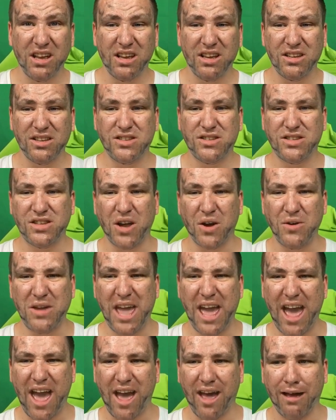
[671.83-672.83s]
So
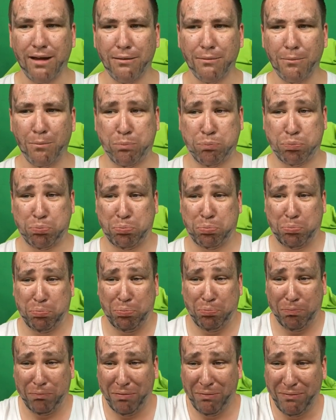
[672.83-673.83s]
yeah.
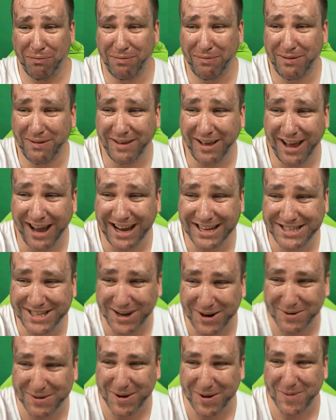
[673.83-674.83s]
I
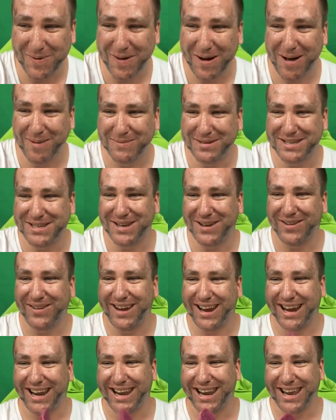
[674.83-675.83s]
don't know what I'm
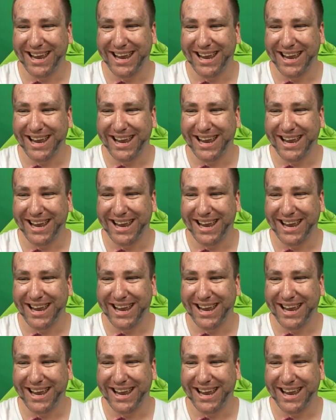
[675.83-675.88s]
doing.